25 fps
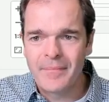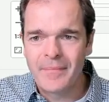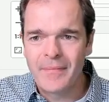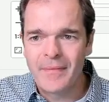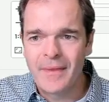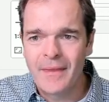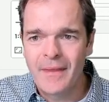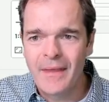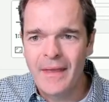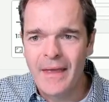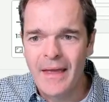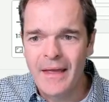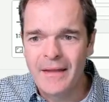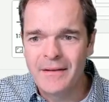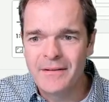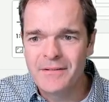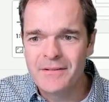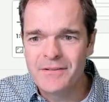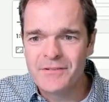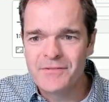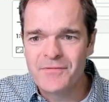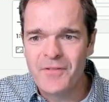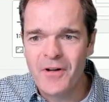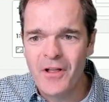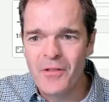And
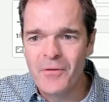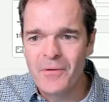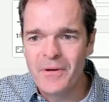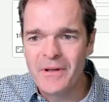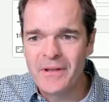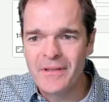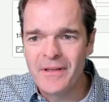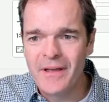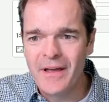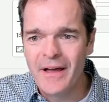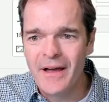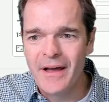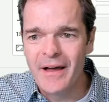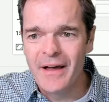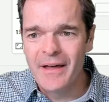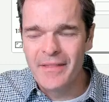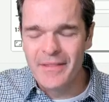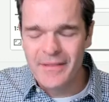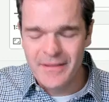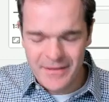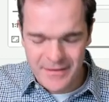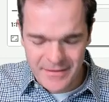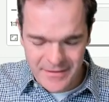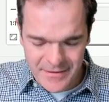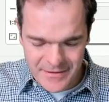just following
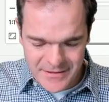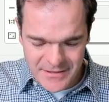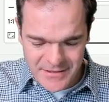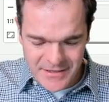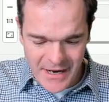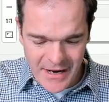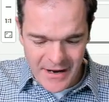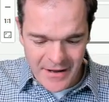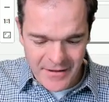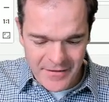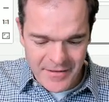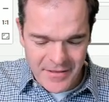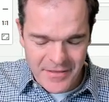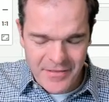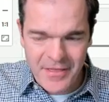the style that